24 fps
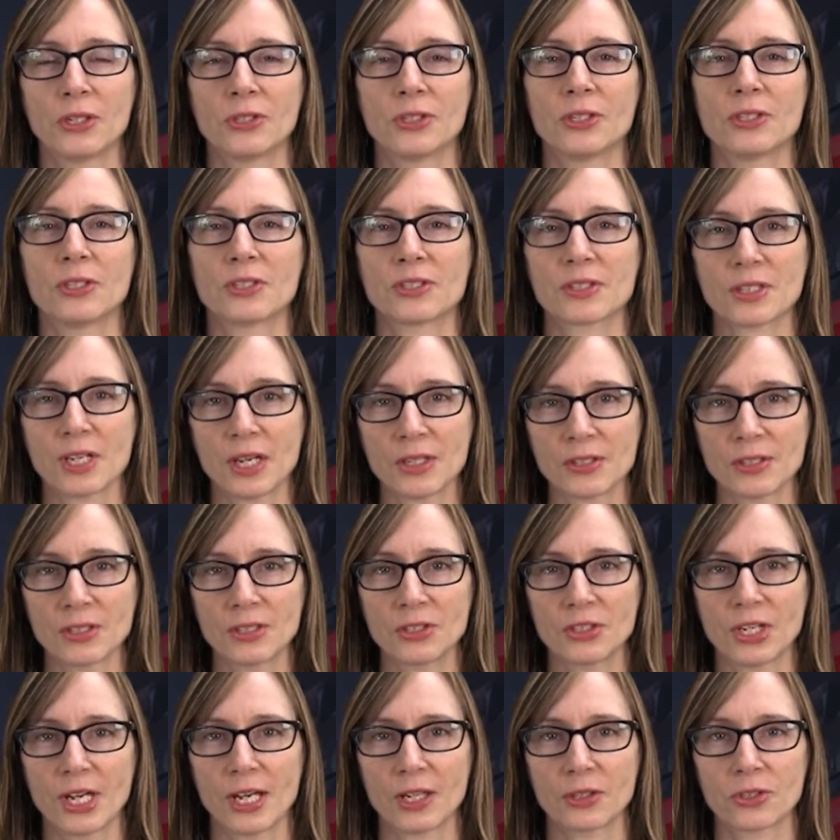to discuss
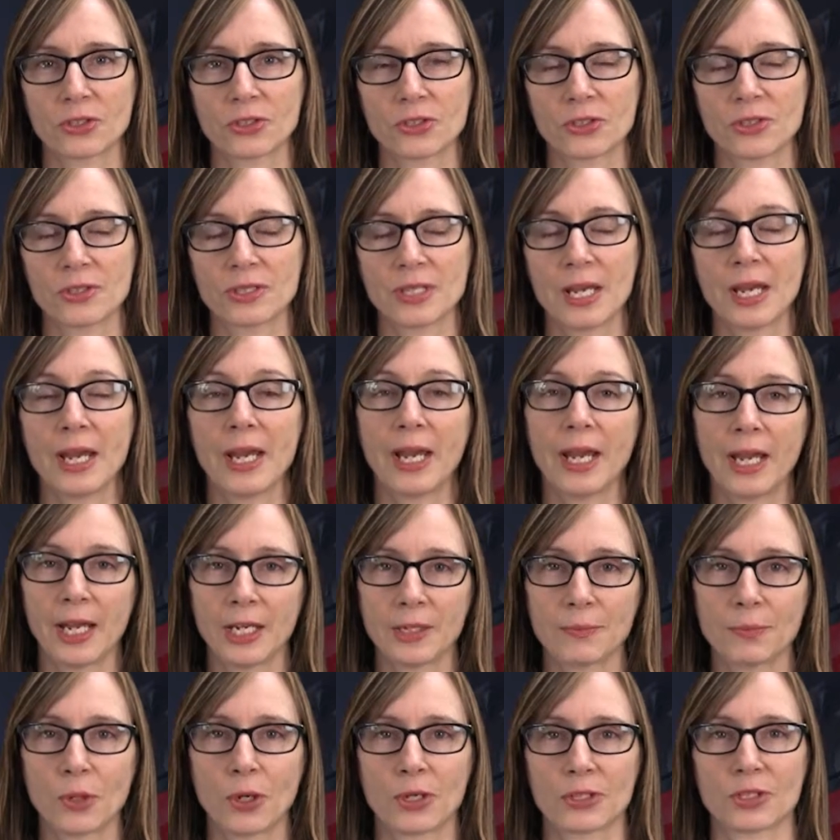the challenges
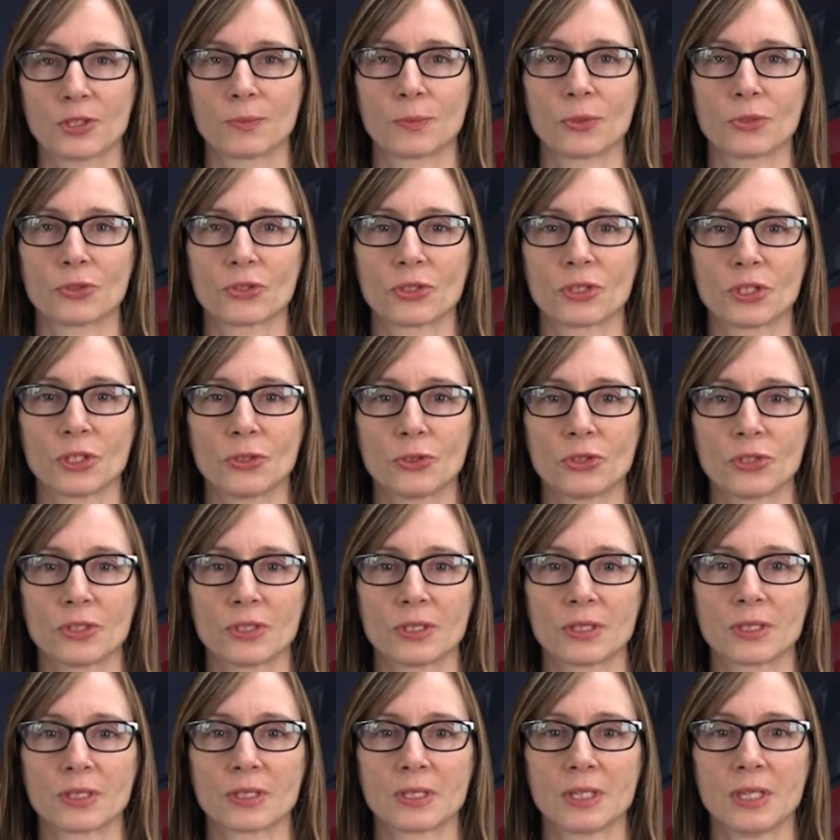and possible
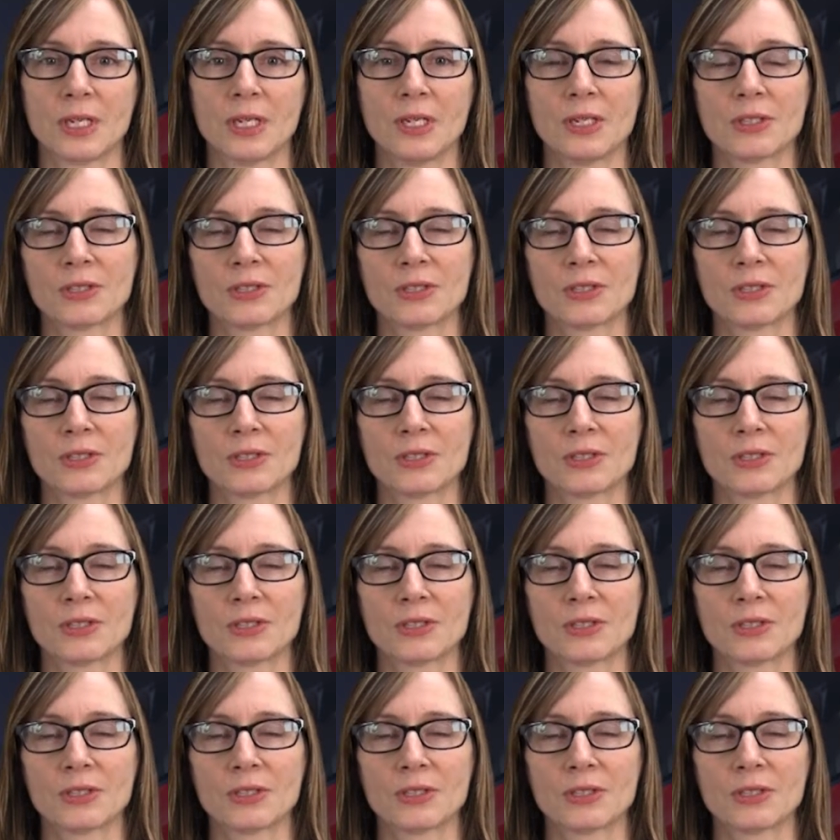solutions,